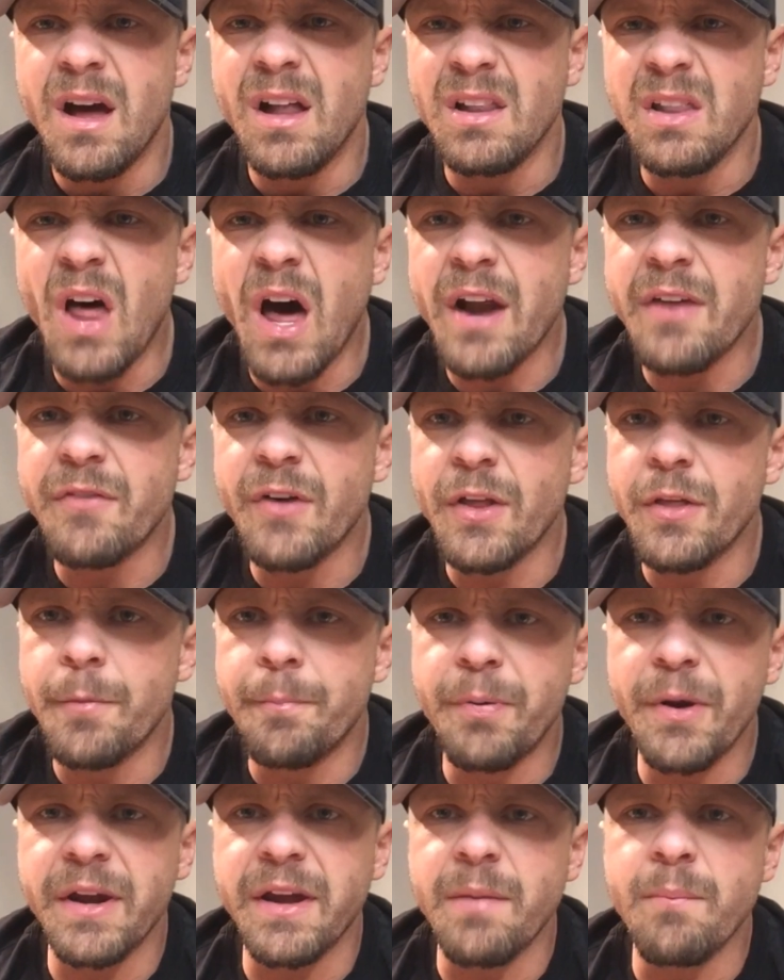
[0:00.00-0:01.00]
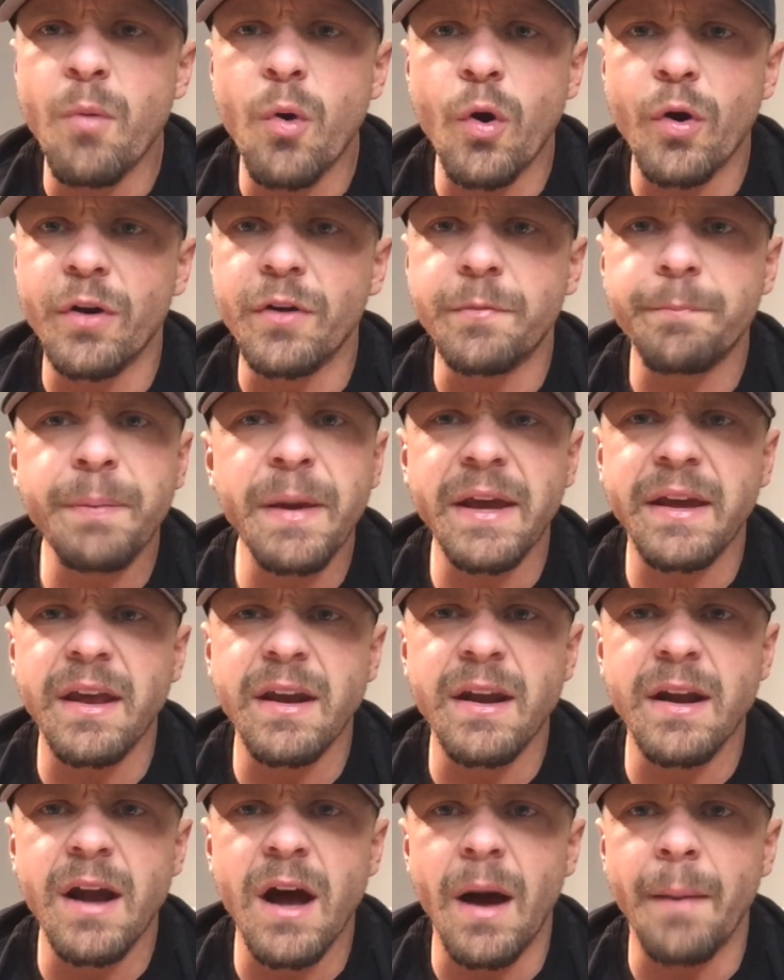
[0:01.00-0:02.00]
a lot of other brick and mortars
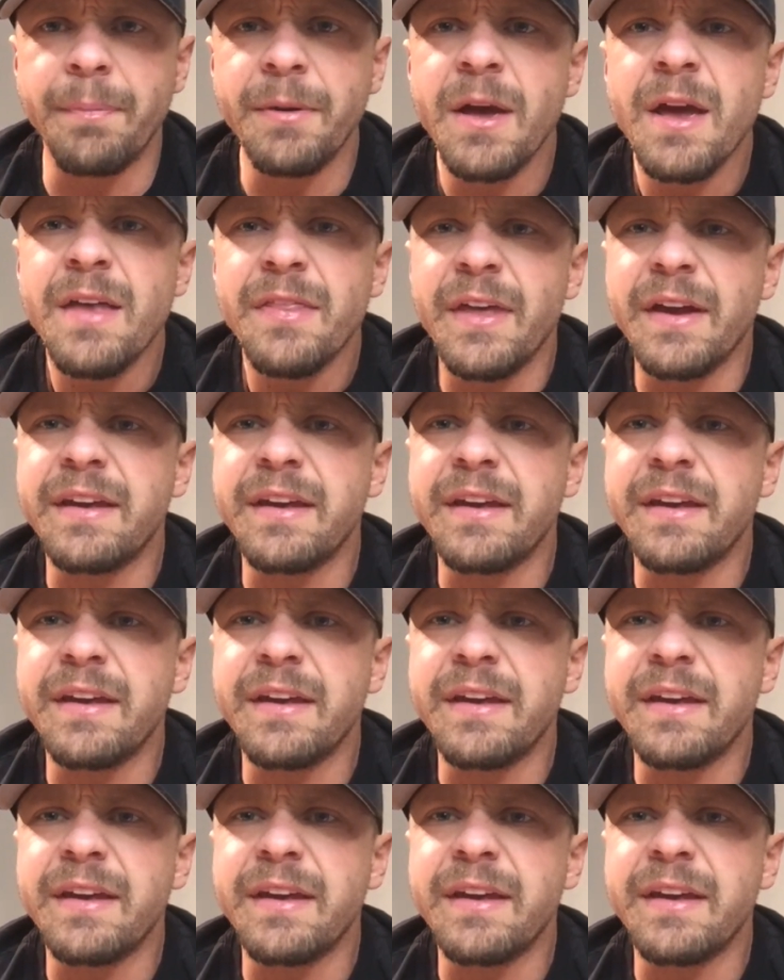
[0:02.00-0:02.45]
picking it up.